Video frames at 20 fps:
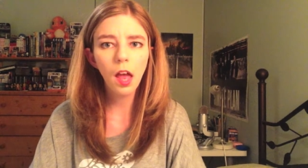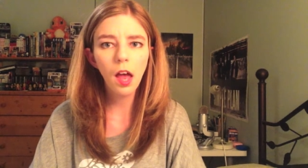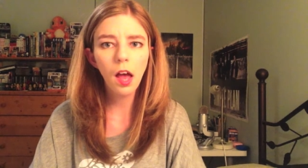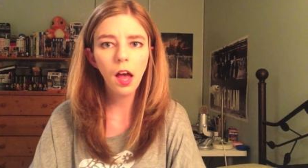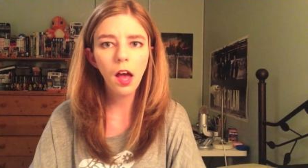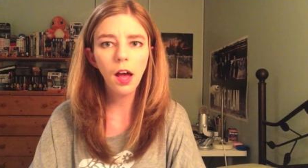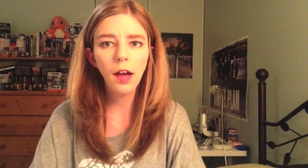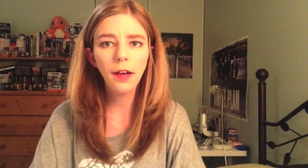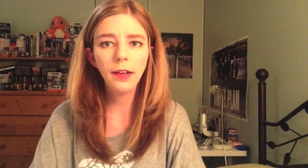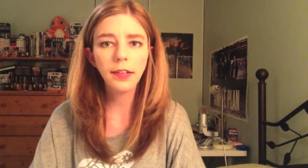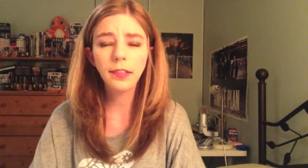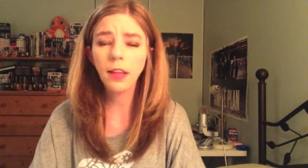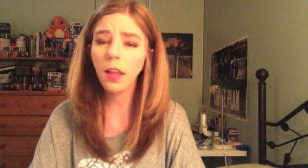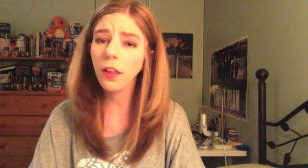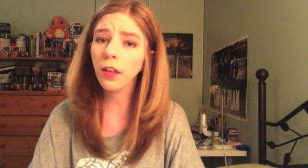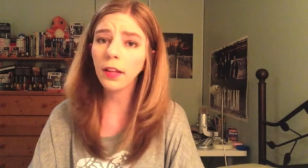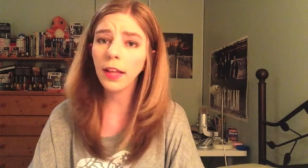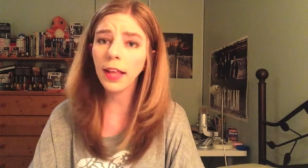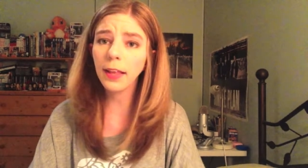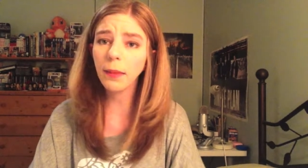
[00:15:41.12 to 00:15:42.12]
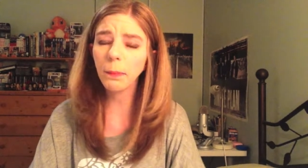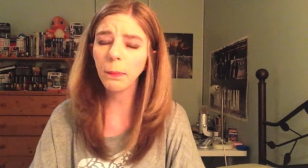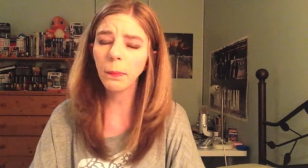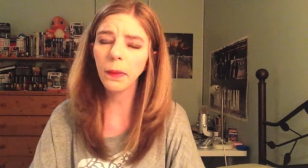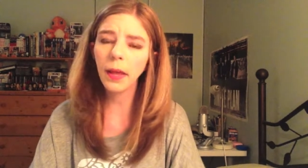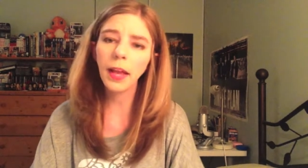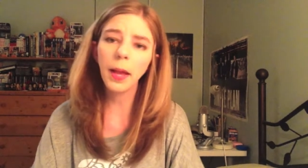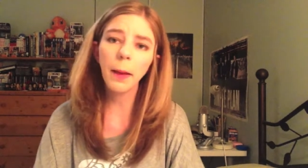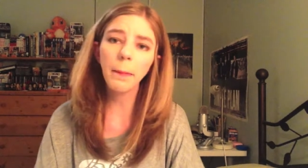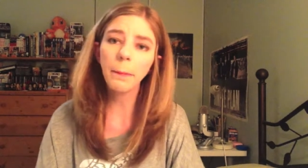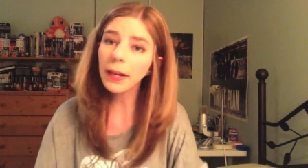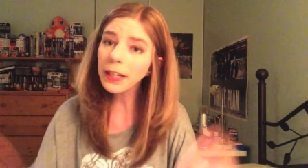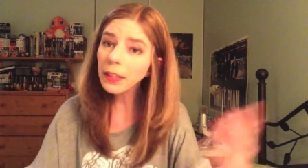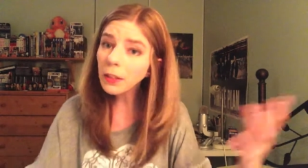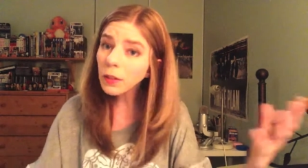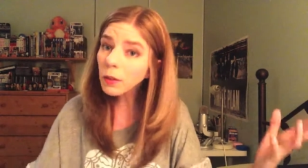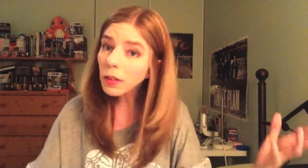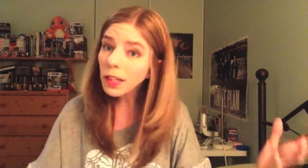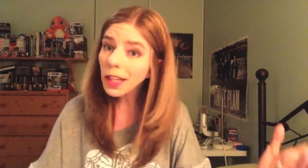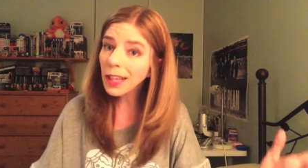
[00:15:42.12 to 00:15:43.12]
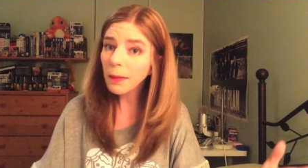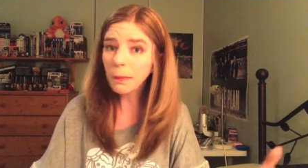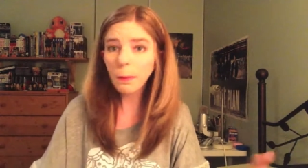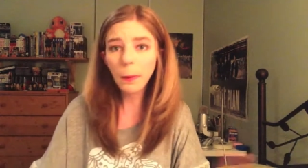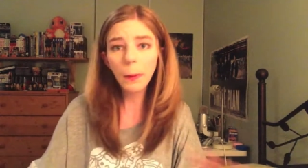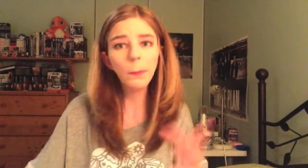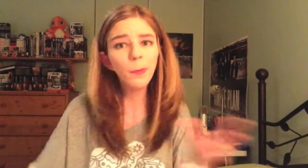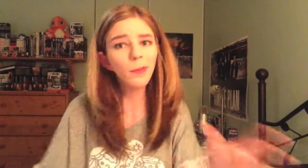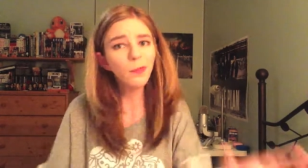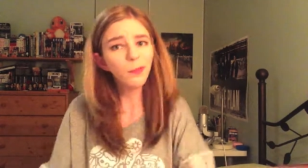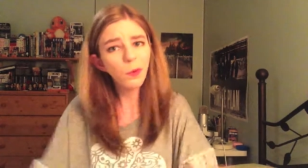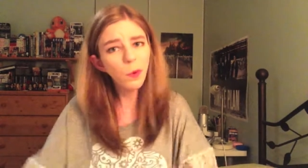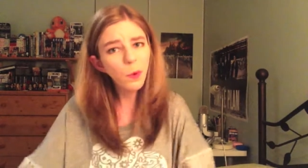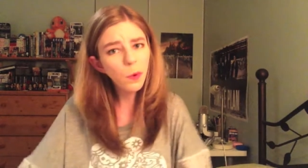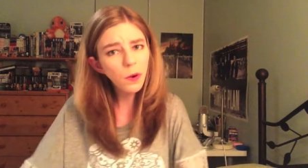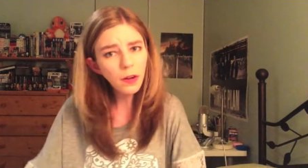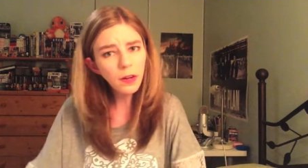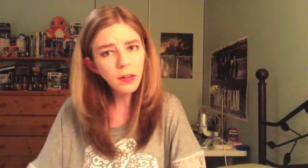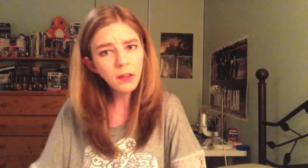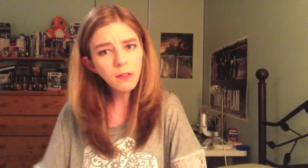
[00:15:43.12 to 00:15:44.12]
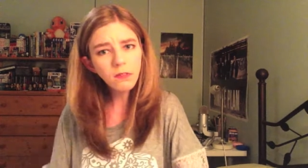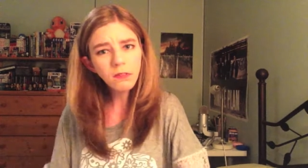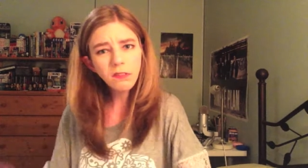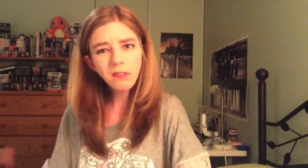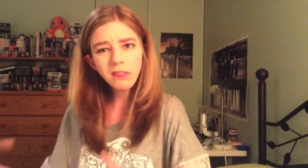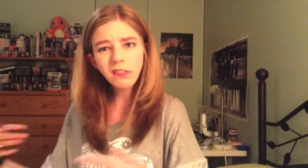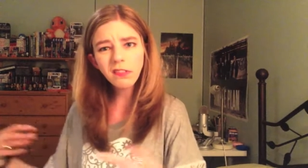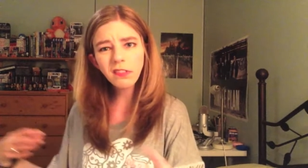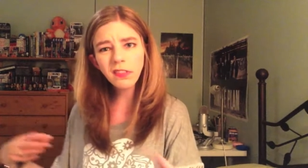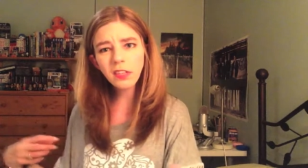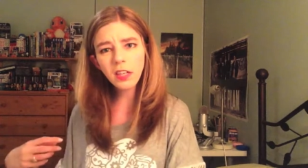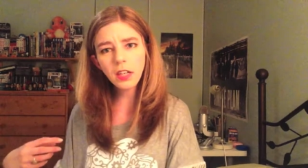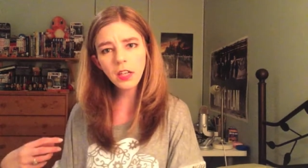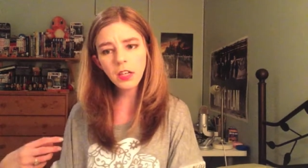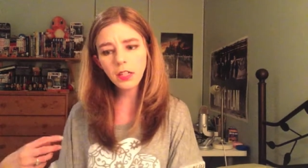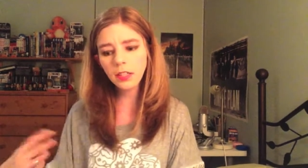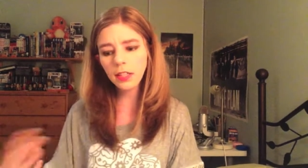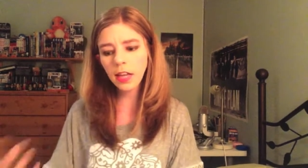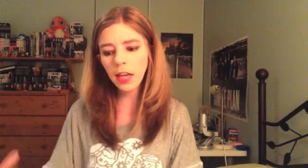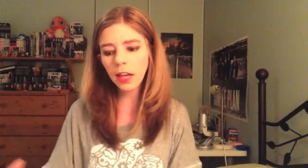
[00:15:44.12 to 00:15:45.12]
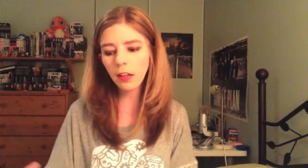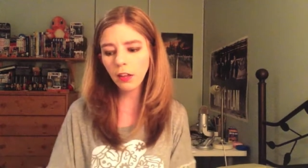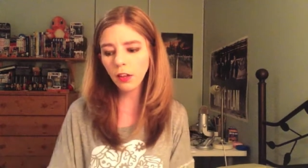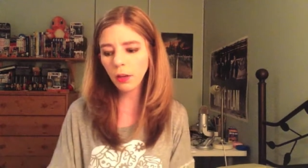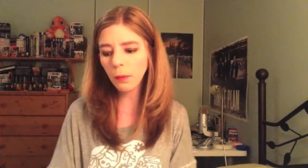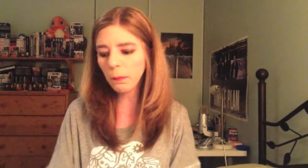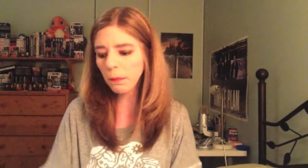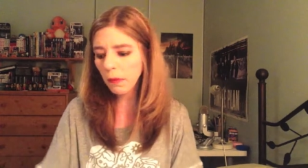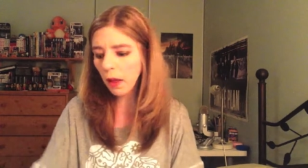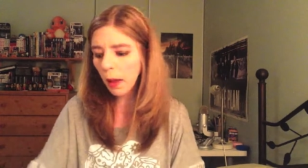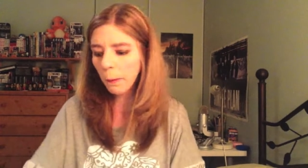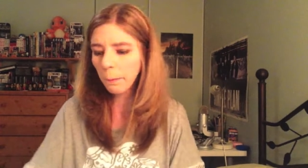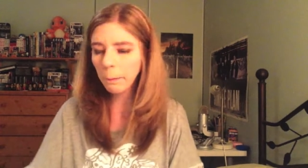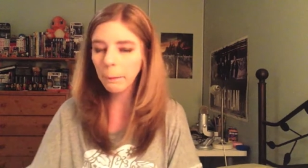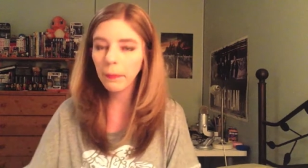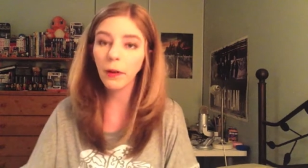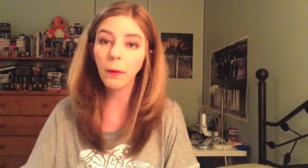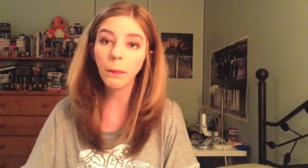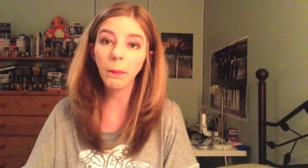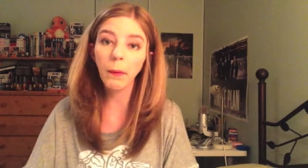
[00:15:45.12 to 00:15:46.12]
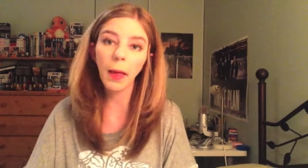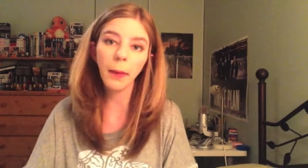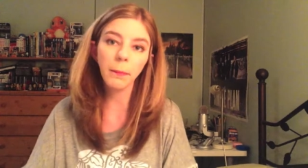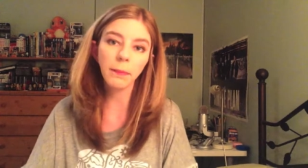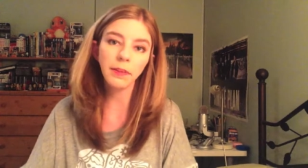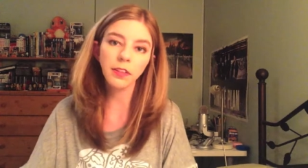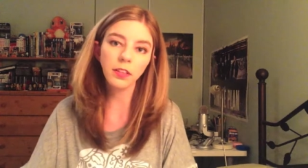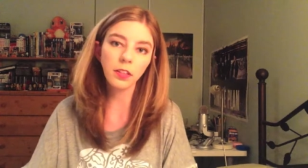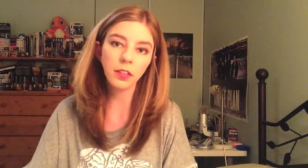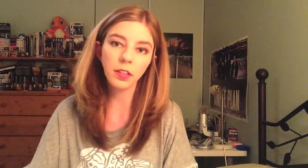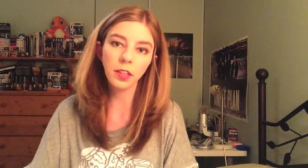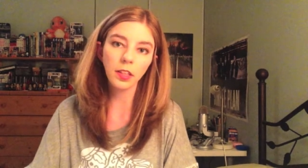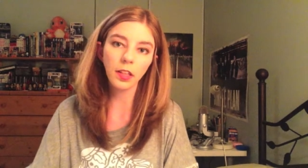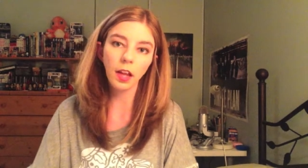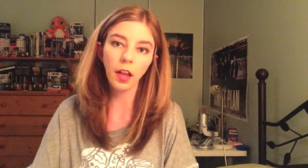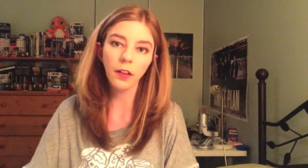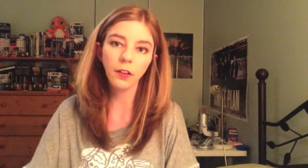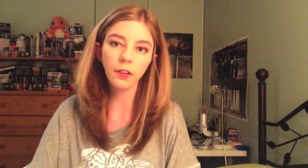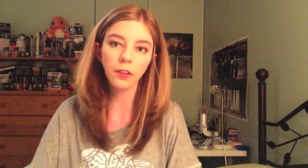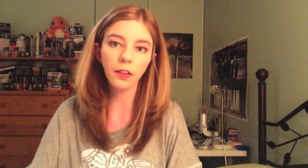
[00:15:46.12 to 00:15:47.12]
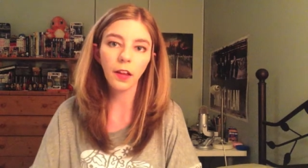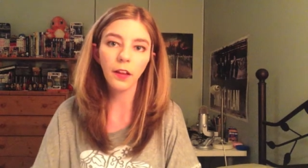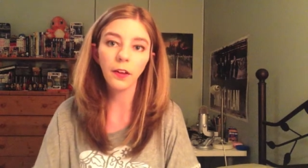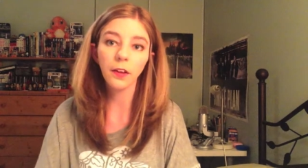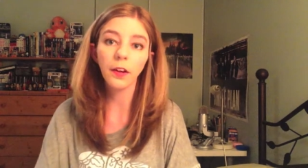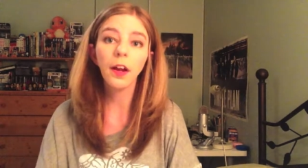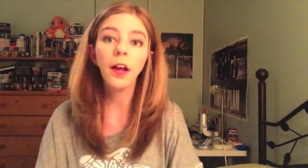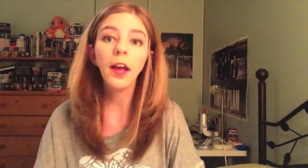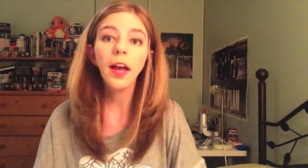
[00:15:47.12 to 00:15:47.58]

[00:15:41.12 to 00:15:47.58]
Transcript: uh, another let's play. I might do a let's play before the next Nerd Block, but it'll probably be just another another.